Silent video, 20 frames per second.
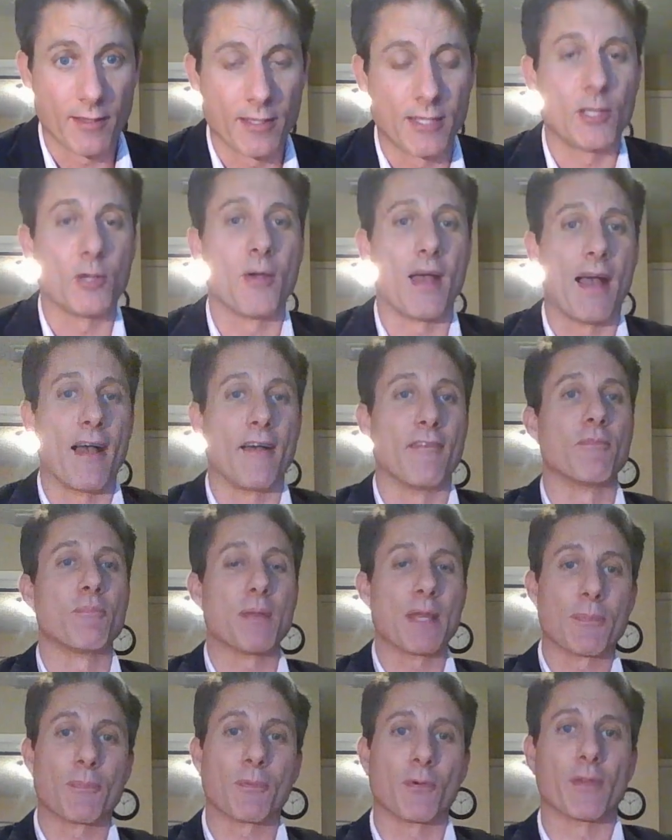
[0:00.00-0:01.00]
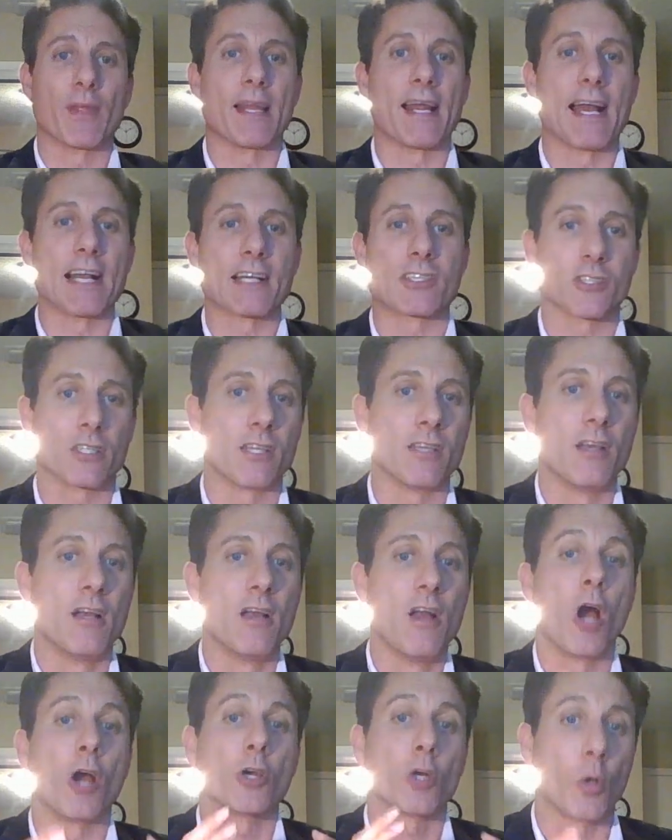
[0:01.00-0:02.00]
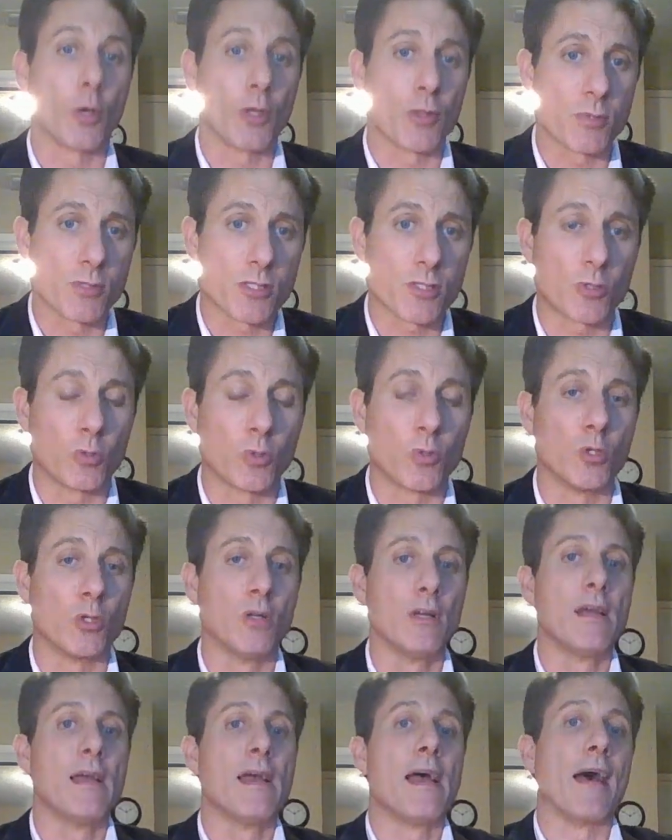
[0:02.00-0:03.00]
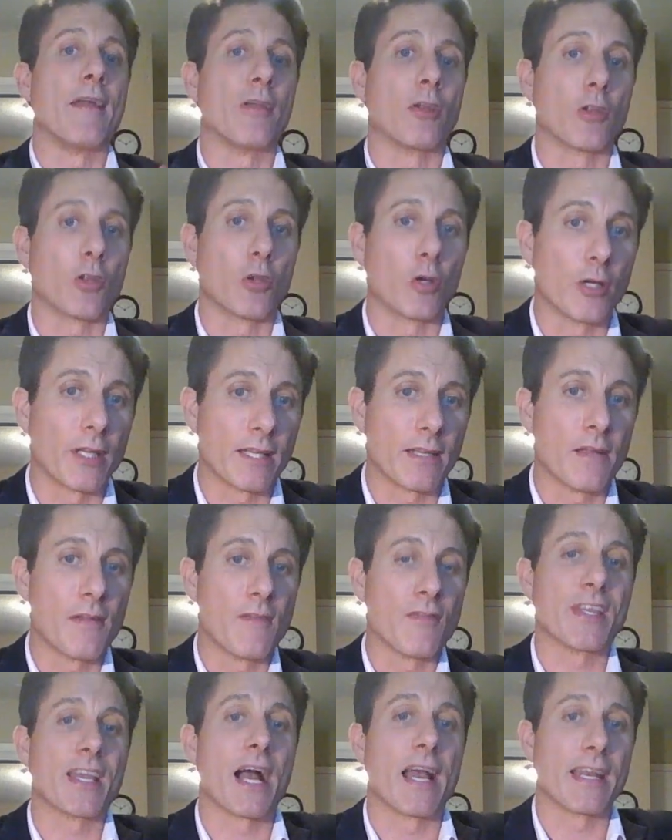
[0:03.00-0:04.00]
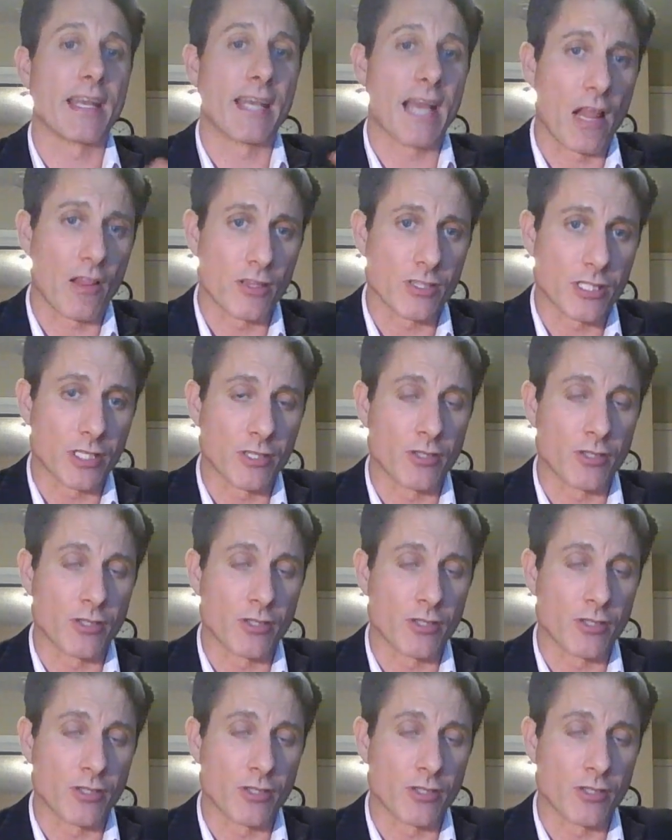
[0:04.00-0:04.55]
You have people that actually are going to a school and they're learning the ideology.